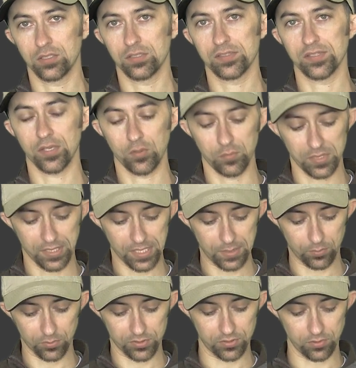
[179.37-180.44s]
So being
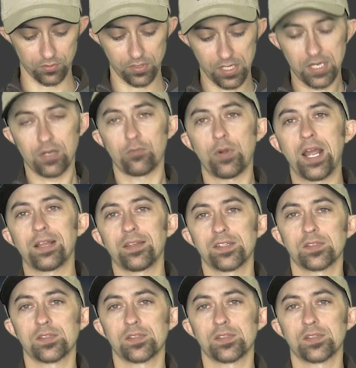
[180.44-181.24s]
able to rack this